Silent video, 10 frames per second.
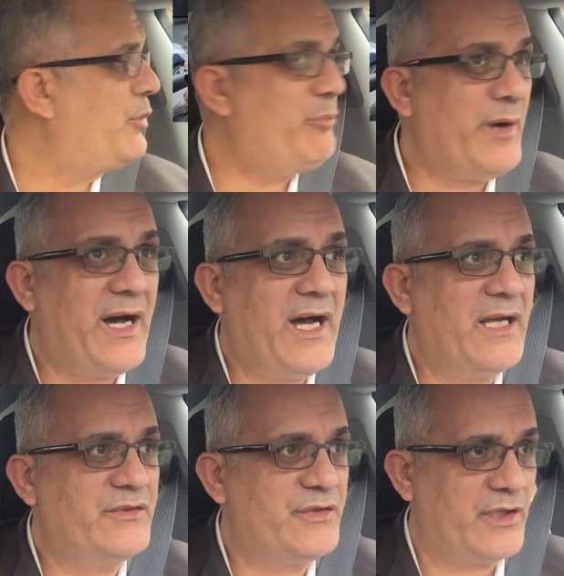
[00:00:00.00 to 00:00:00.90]

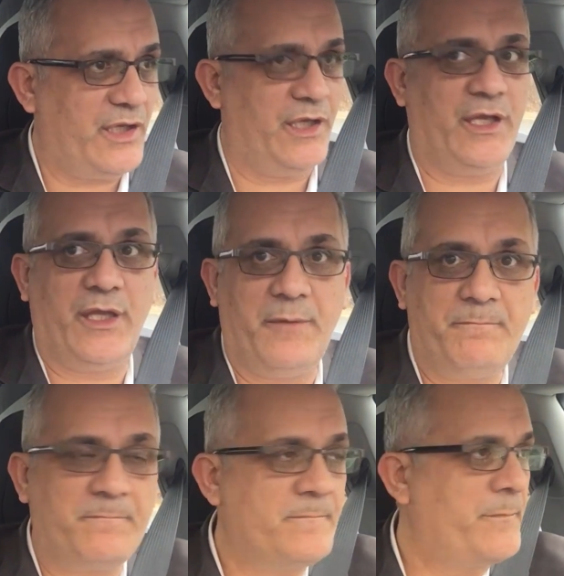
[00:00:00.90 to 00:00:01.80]
but
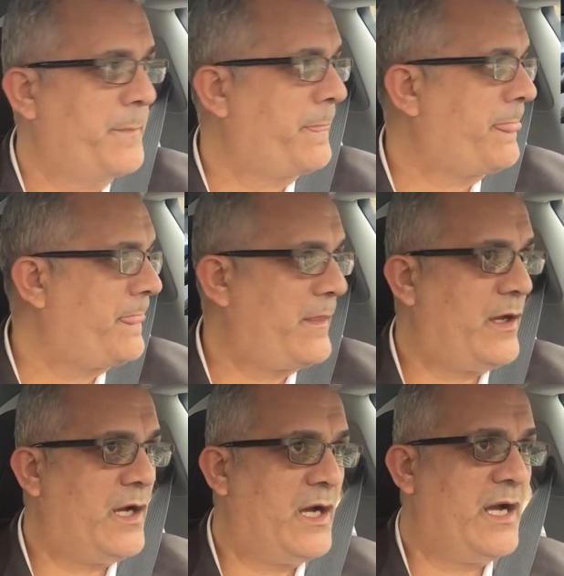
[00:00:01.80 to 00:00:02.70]

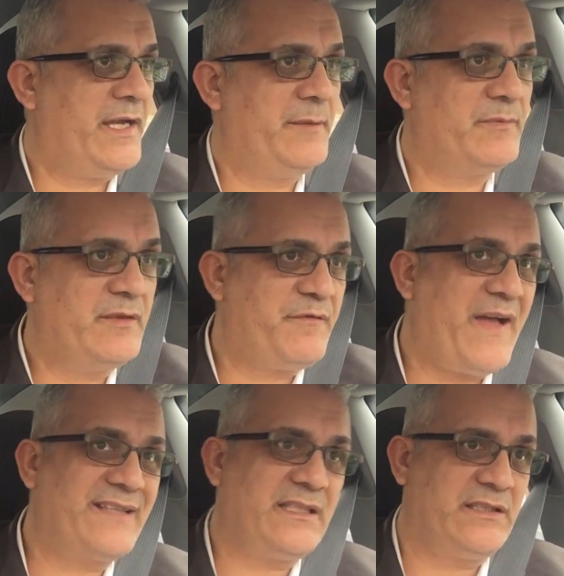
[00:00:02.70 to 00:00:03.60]
the
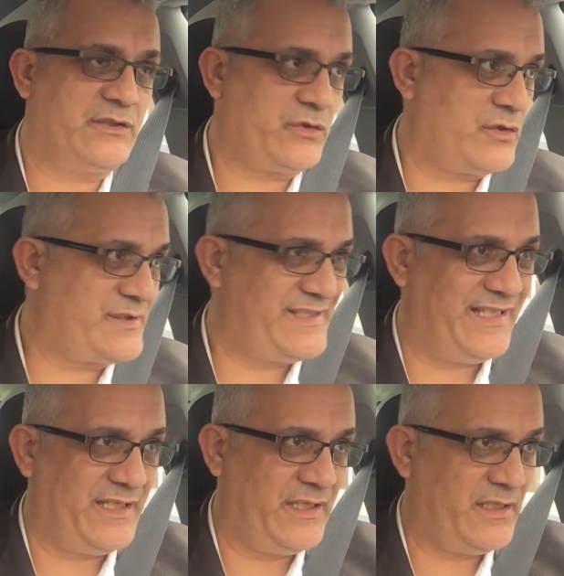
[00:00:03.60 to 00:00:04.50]
fact that it turns
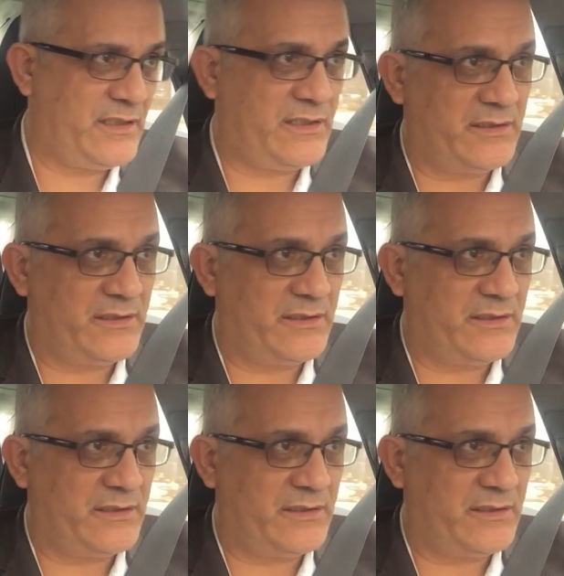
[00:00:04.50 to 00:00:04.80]
the